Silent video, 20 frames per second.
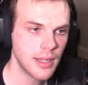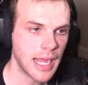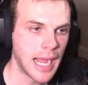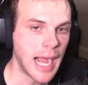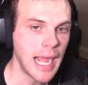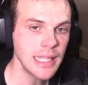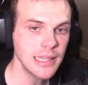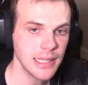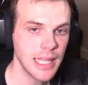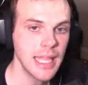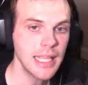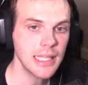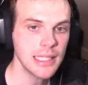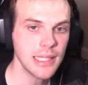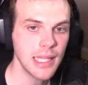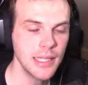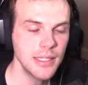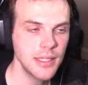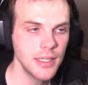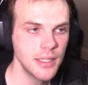I like
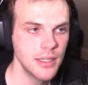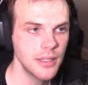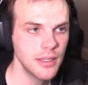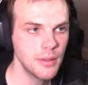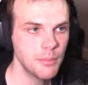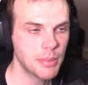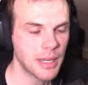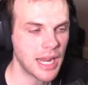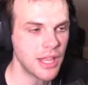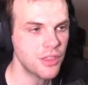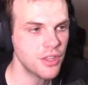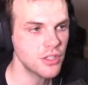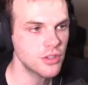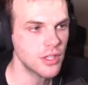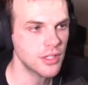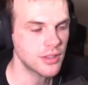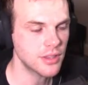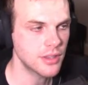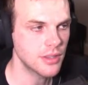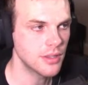London, but I think
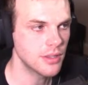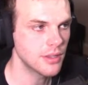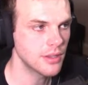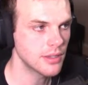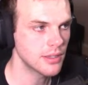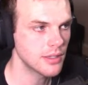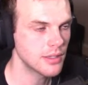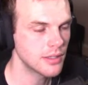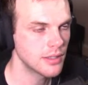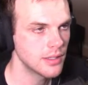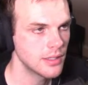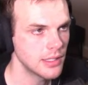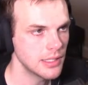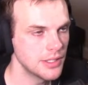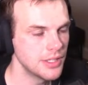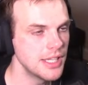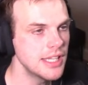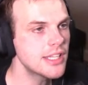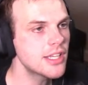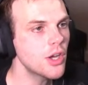that
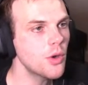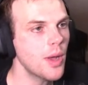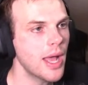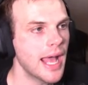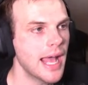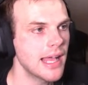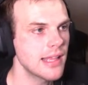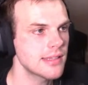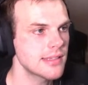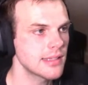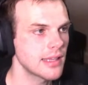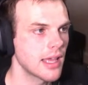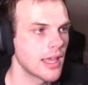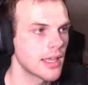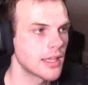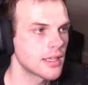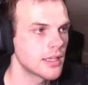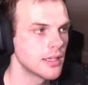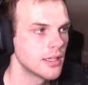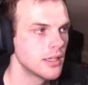Nico has
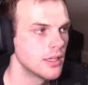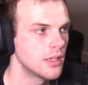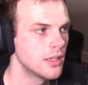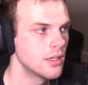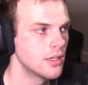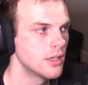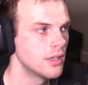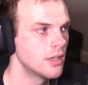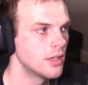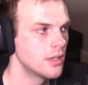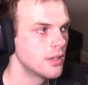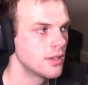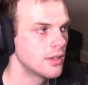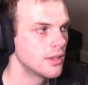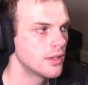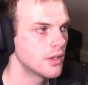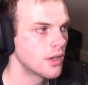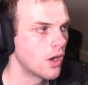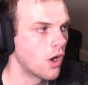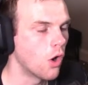like,
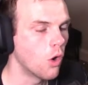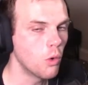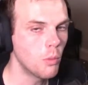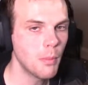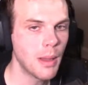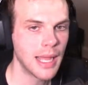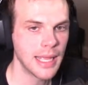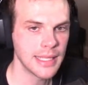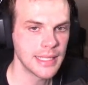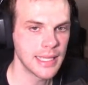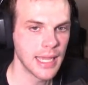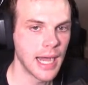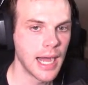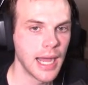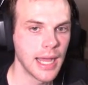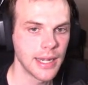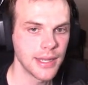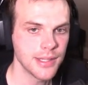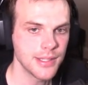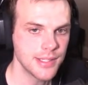oh my
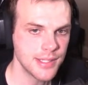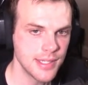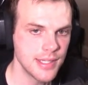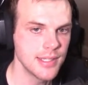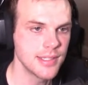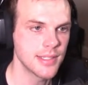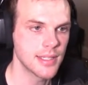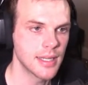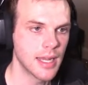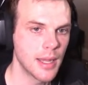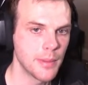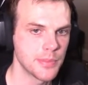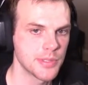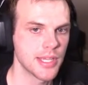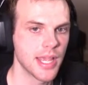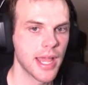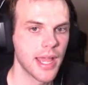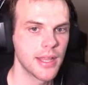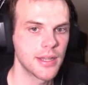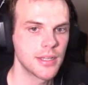God, season
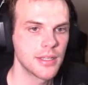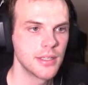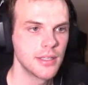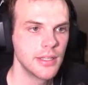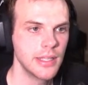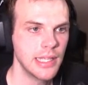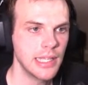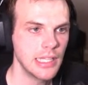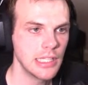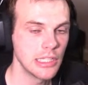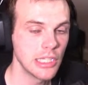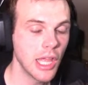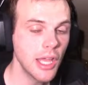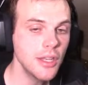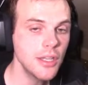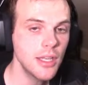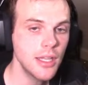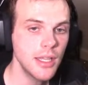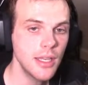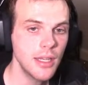upside.
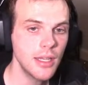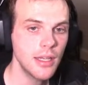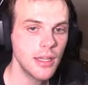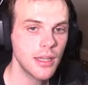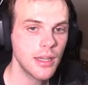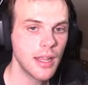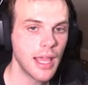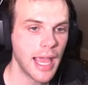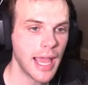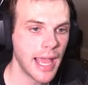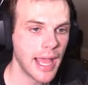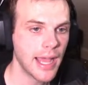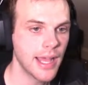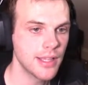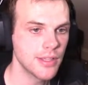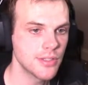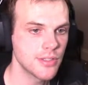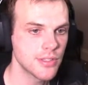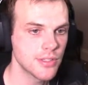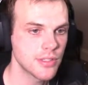London
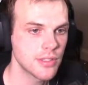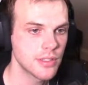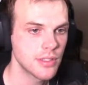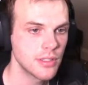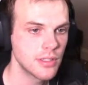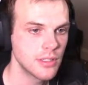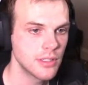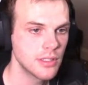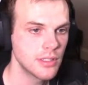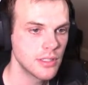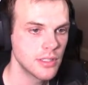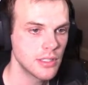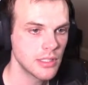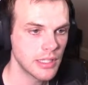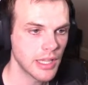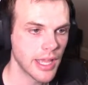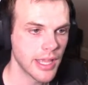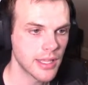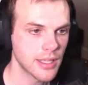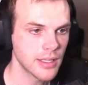has
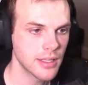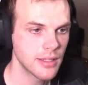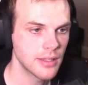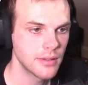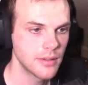like,